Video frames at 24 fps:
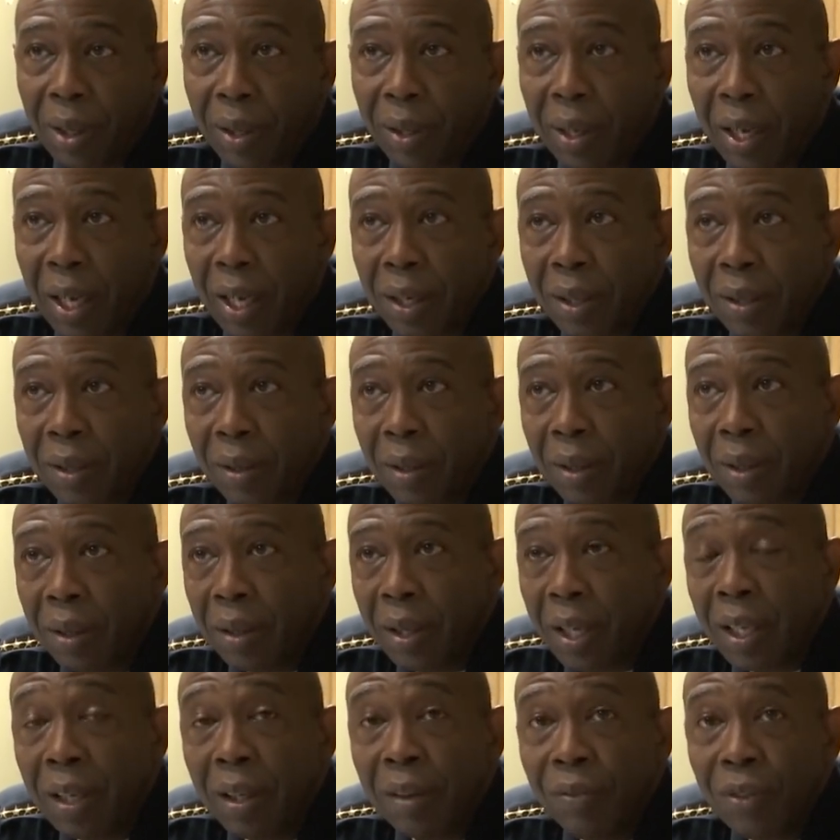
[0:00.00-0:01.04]
that uh,
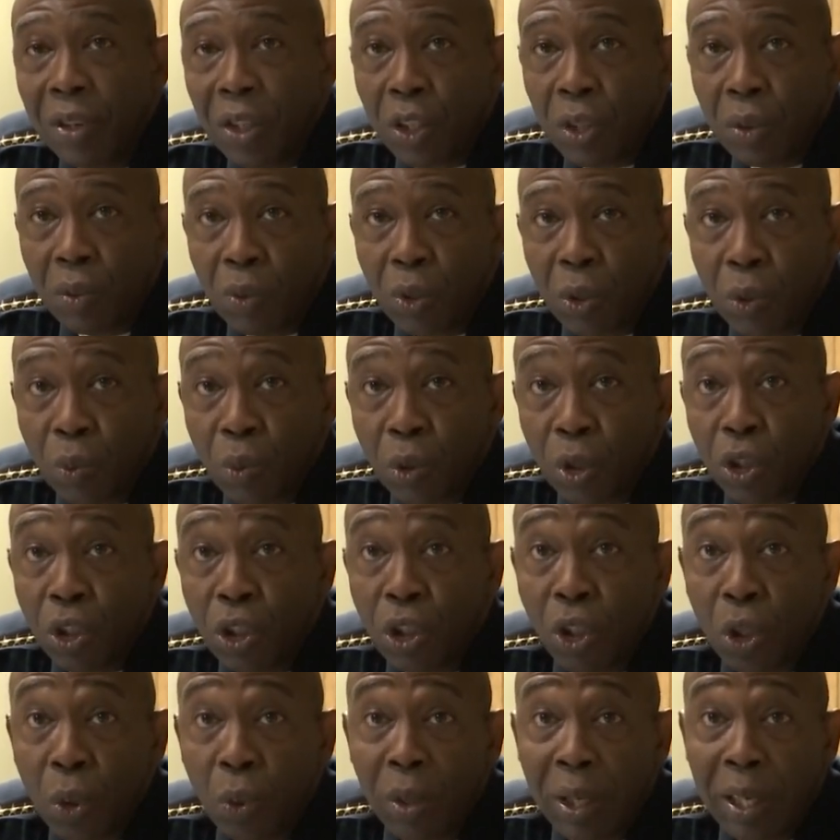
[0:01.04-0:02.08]
individuals were
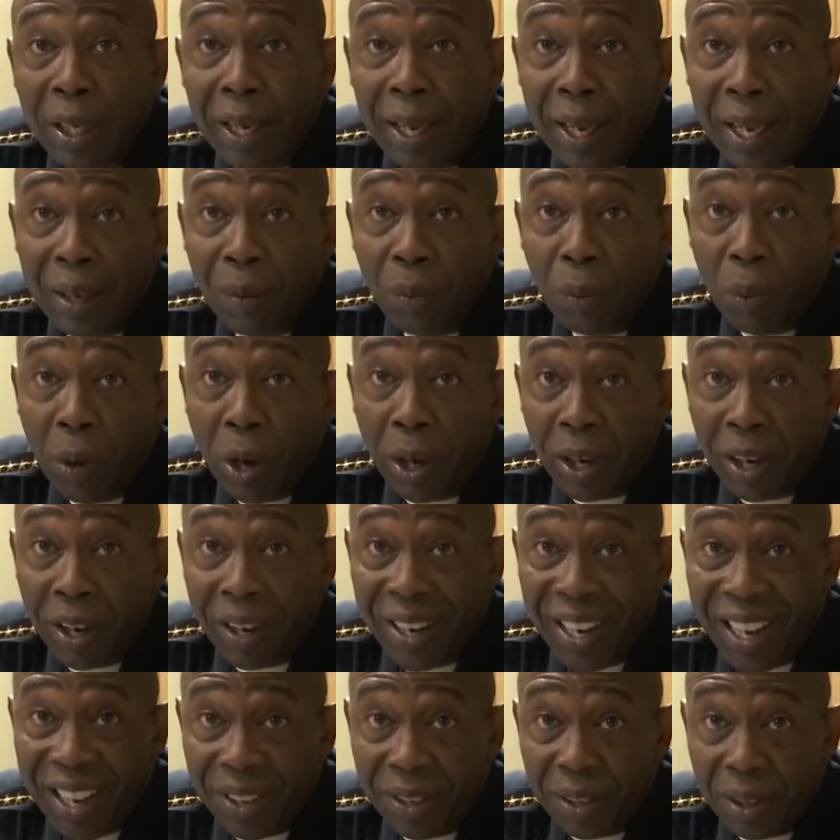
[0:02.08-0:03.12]
shooting at one
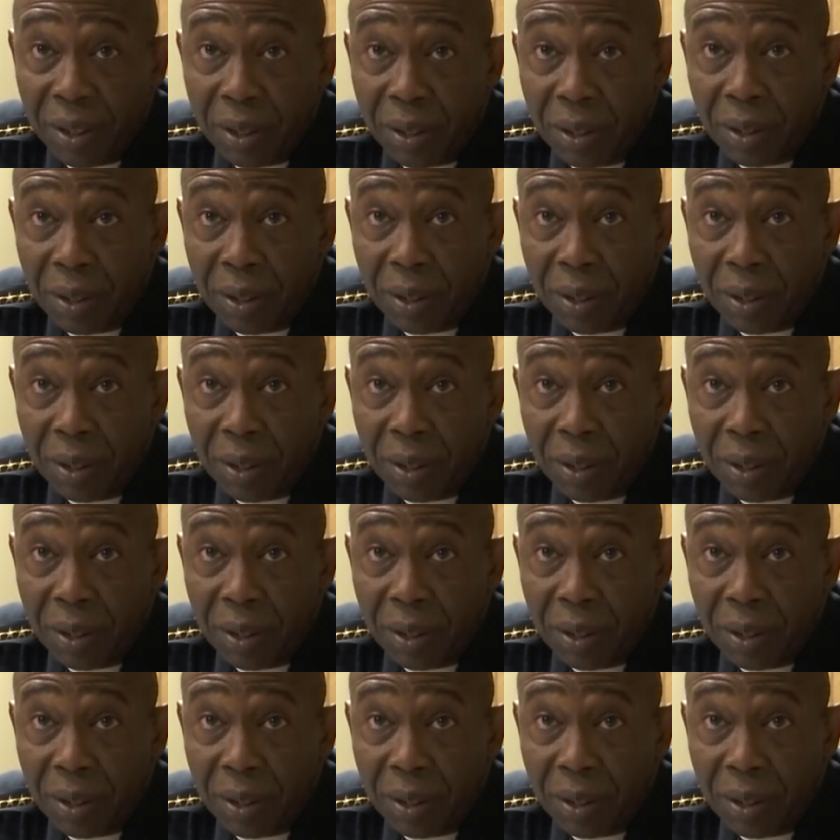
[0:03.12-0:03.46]
another.